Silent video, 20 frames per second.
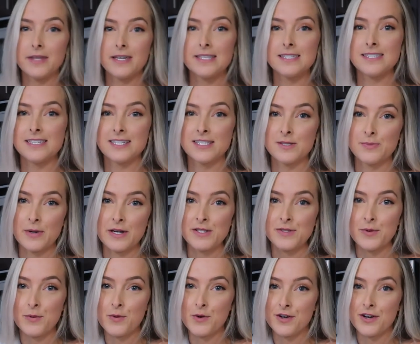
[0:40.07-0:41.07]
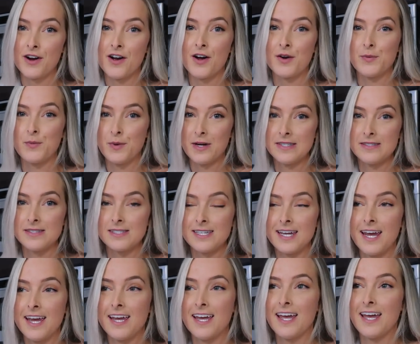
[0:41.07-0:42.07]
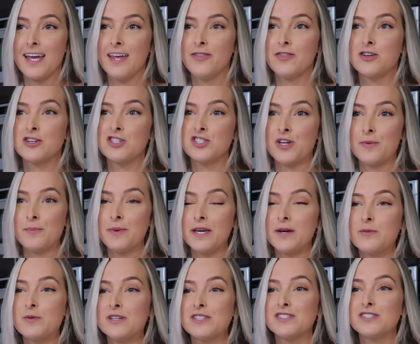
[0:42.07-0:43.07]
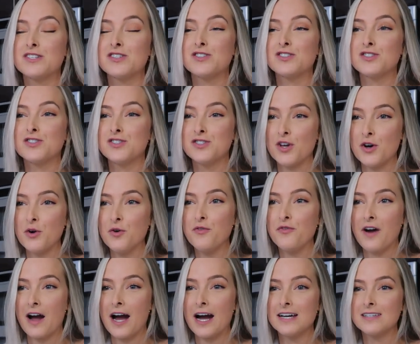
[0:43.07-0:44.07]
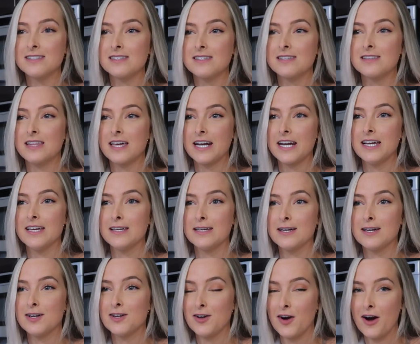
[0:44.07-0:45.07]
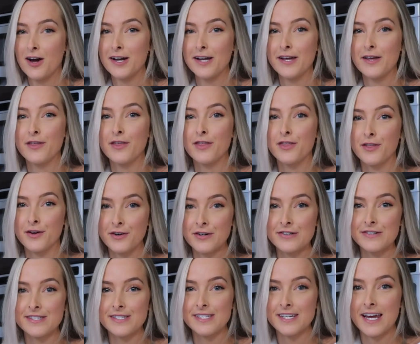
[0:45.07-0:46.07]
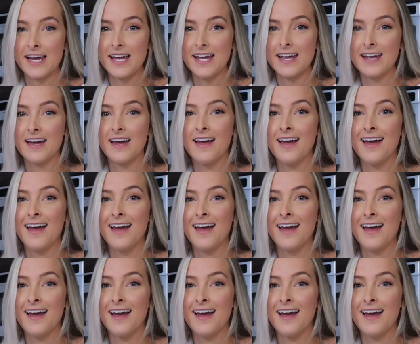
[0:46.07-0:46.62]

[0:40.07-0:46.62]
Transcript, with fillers: placed an espresso order on Wednesday and their shipping was so fast that I got it Thursday